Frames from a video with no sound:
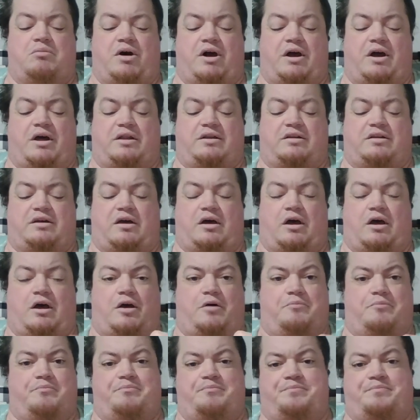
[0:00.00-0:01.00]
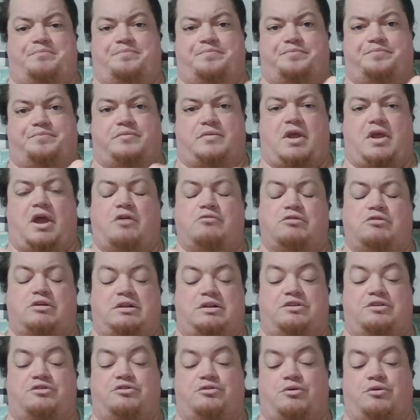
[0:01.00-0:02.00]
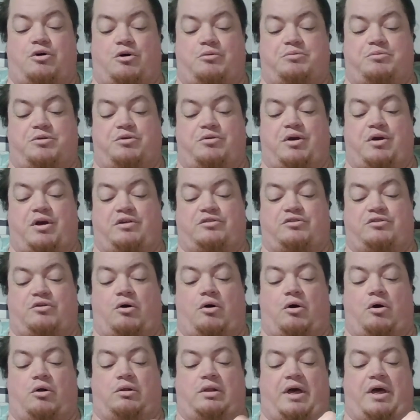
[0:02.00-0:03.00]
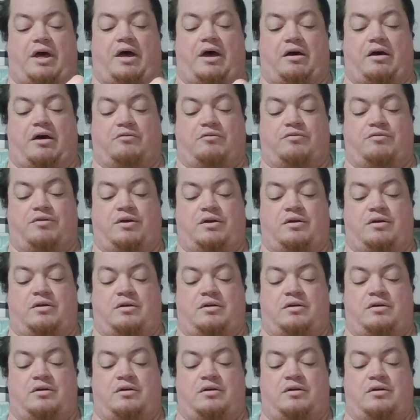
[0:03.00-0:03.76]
But um, I really do hope you guys all have